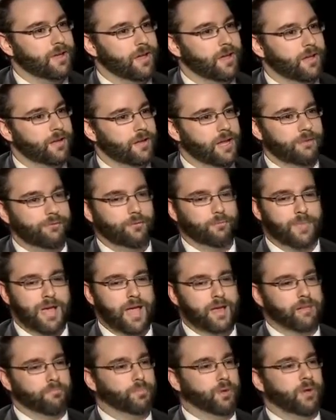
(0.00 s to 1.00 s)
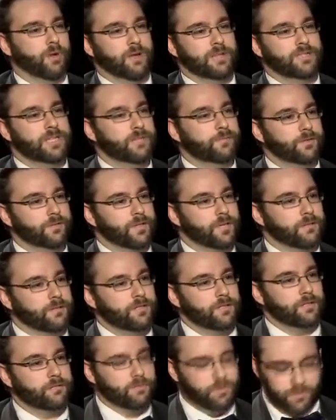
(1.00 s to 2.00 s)
Mm-hmm. And I looked back and paused Evil Dead
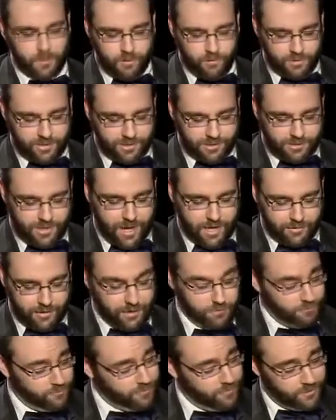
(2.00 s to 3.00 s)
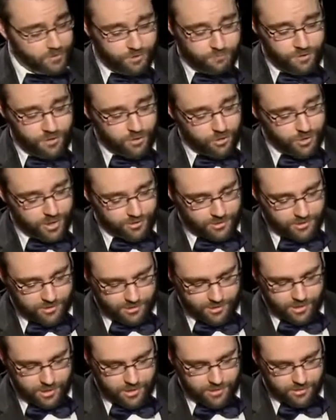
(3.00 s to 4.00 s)
2 and noticed that I took a screenshot just
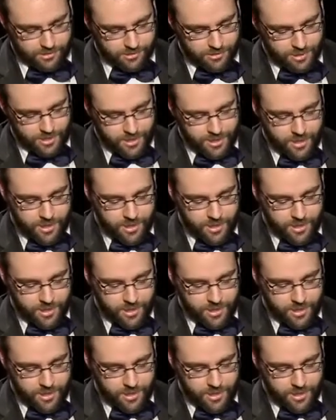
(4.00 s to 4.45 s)
in case.